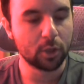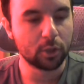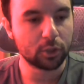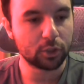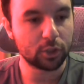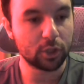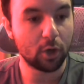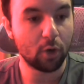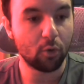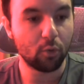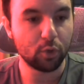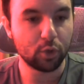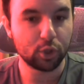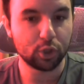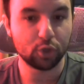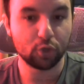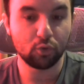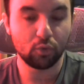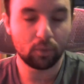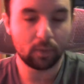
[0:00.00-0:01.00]
So
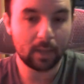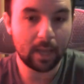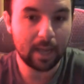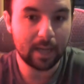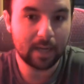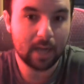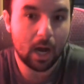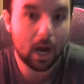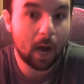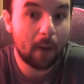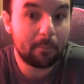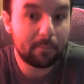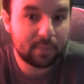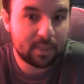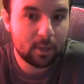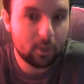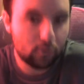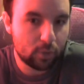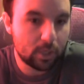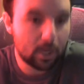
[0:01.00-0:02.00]
to like up
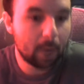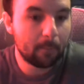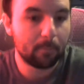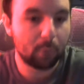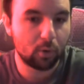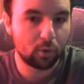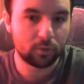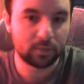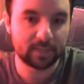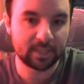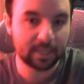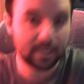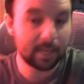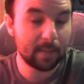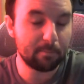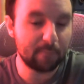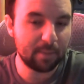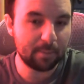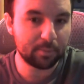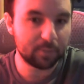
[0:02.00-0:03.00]
their numbers and
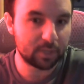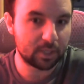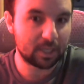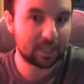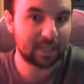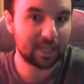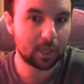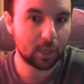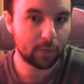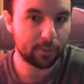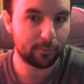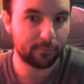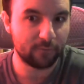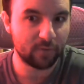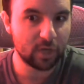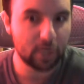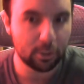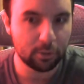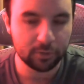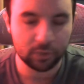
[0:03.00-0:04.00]
get people to click on their
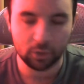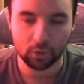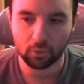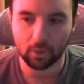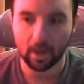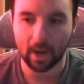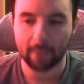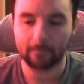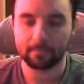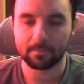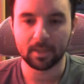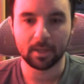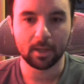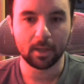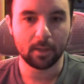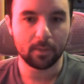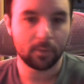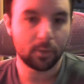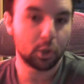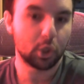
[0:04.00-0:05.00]
videos and crap,
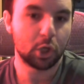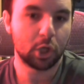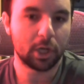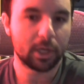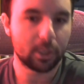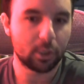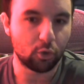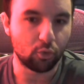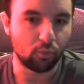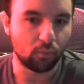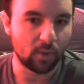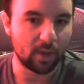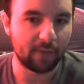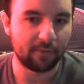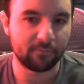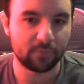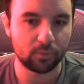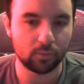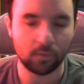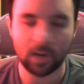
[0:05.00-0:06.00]
they're gonna
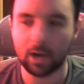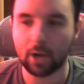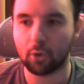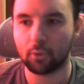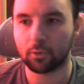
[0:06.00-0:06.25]
grift, right?